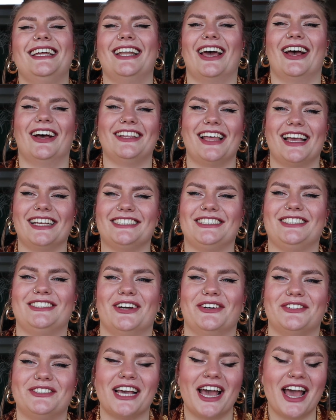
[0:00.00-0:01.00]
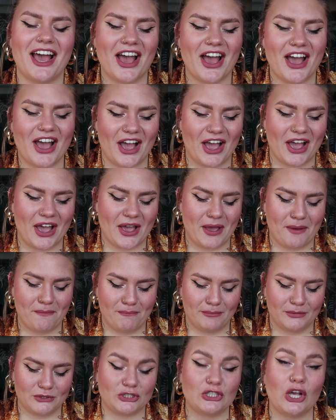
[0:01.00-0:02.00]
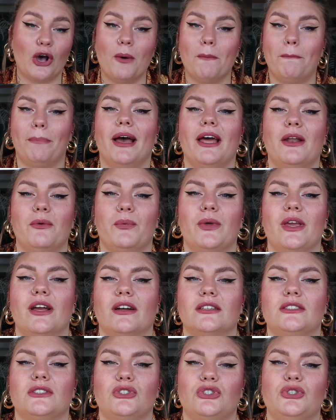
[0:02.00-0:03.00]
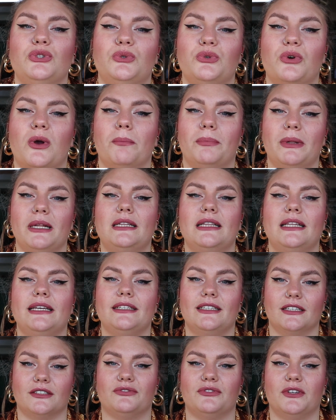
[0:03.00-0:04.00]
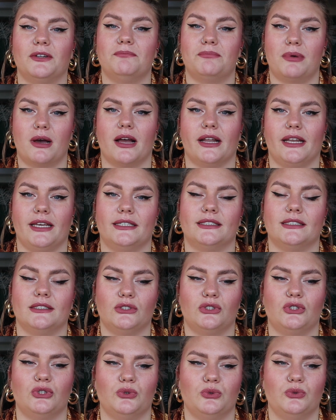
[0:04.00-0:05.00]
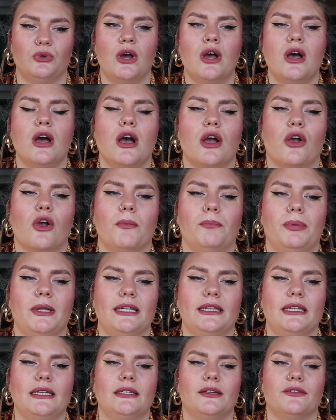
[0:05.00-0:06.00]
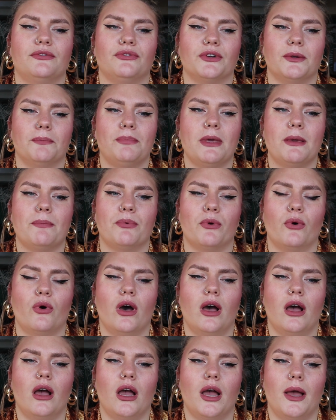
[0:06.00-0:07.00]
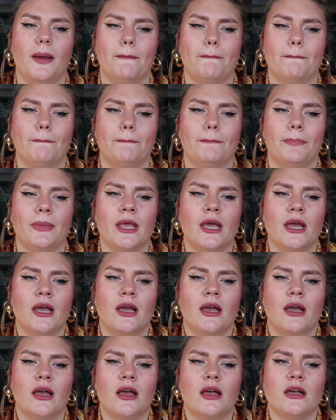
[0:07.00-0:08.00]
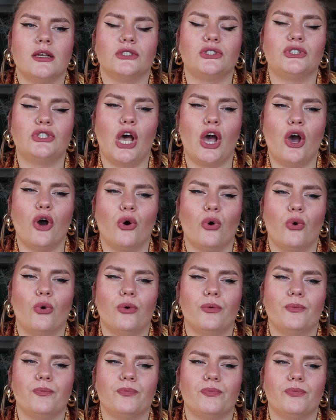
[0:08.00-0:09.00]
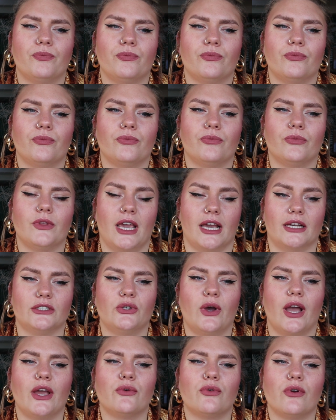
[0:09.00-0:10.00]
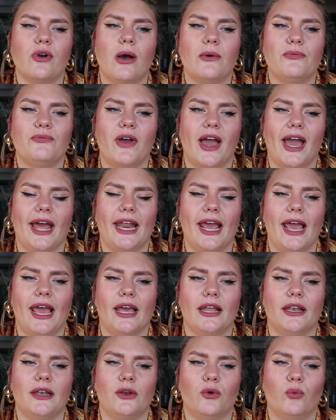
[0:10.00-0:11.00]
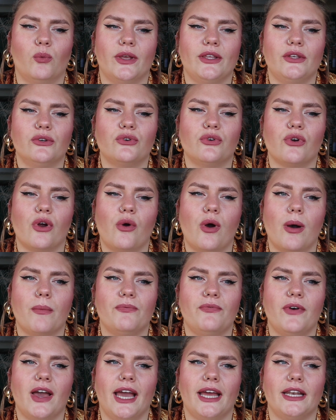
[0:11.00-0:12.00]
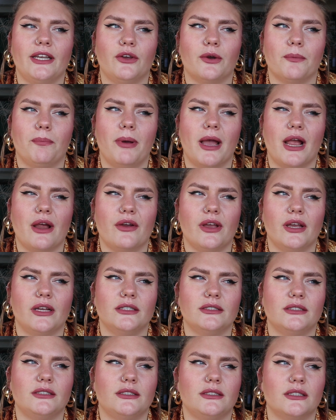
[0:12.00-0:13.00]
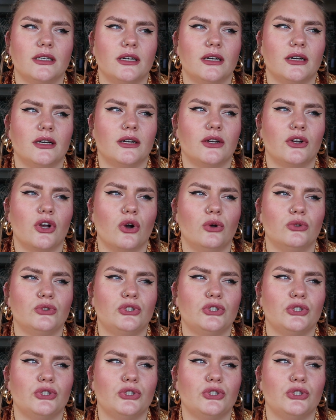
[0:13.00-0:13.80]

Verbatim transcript: No, that's jokes. Um, so, but we are two completely different bodies and two completely different people. Um, so, yeah, so I grew up fat, and when you grow up fat, your parents uh, go